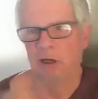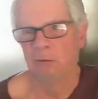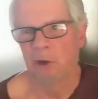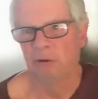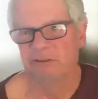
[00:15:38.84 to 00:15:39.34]

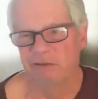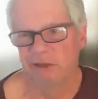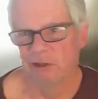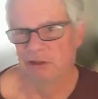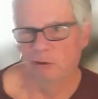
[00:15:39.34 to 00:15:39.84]
garden when I was
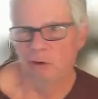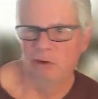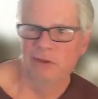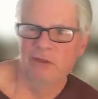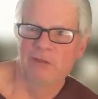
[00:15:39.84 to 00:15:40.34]
7 years
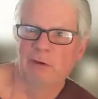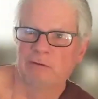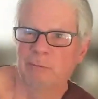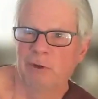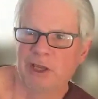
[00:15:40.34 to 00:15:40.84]
old. I thought
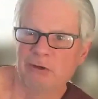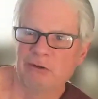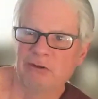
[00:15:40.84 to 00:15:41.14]
that was pretty